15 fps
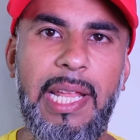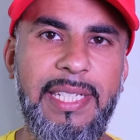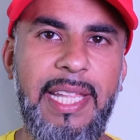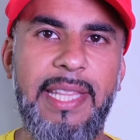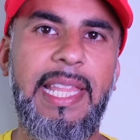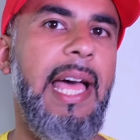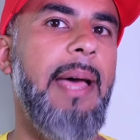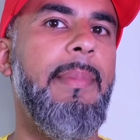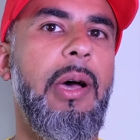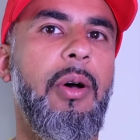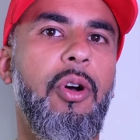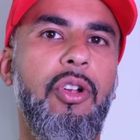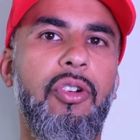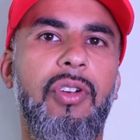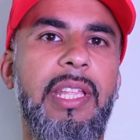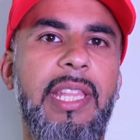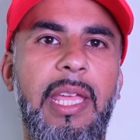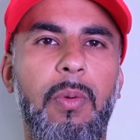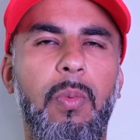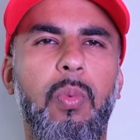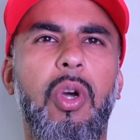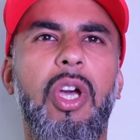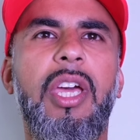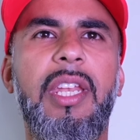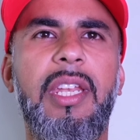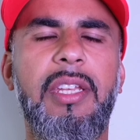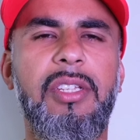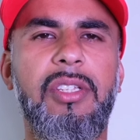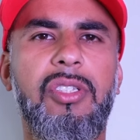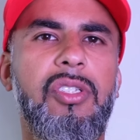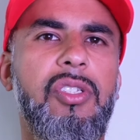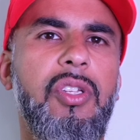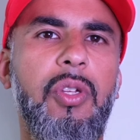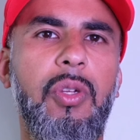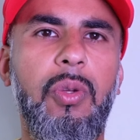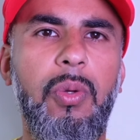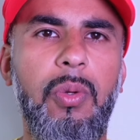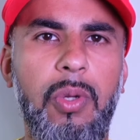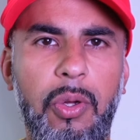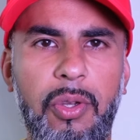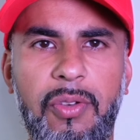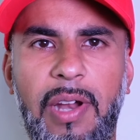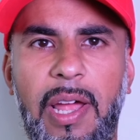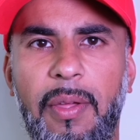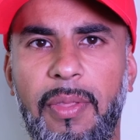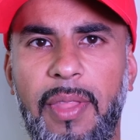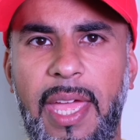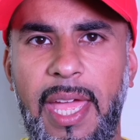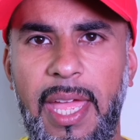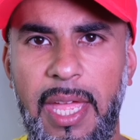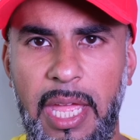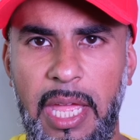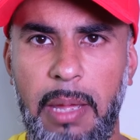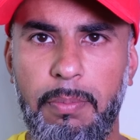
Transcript: I said that about Hungary. They weren't too good round there,